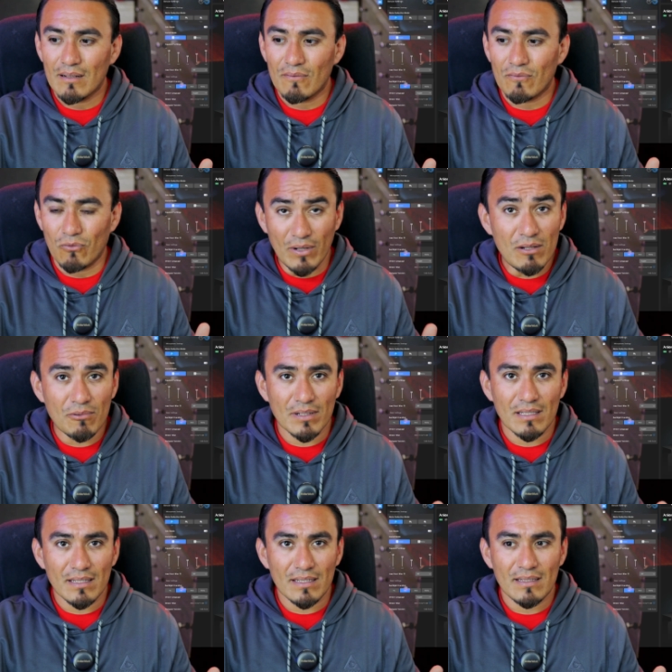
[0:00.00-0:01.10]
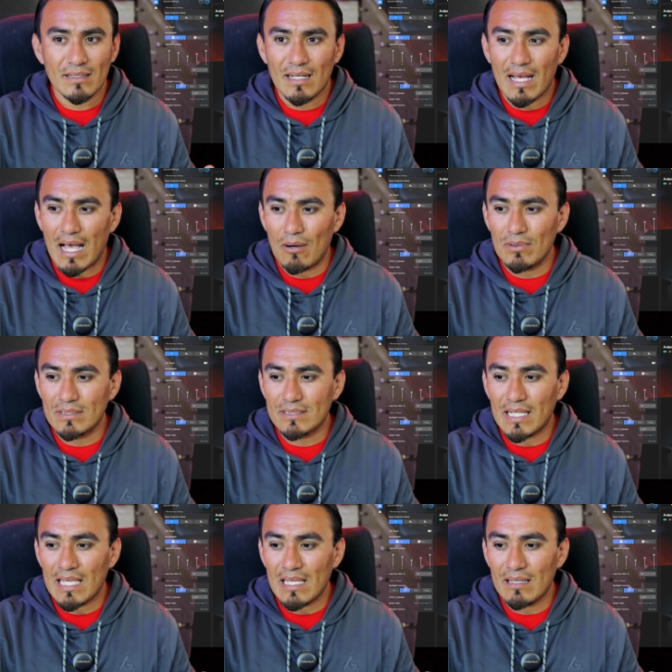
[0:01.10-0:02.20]
frequently. I would
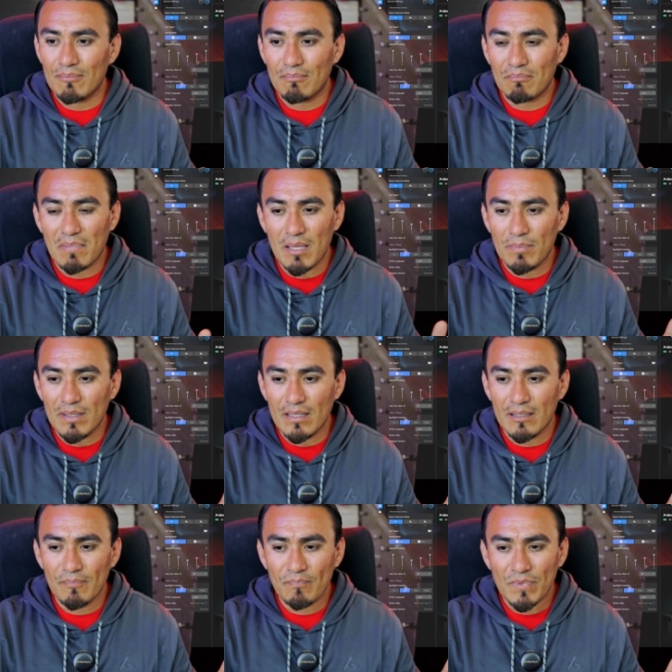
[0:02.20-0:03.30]
say maybe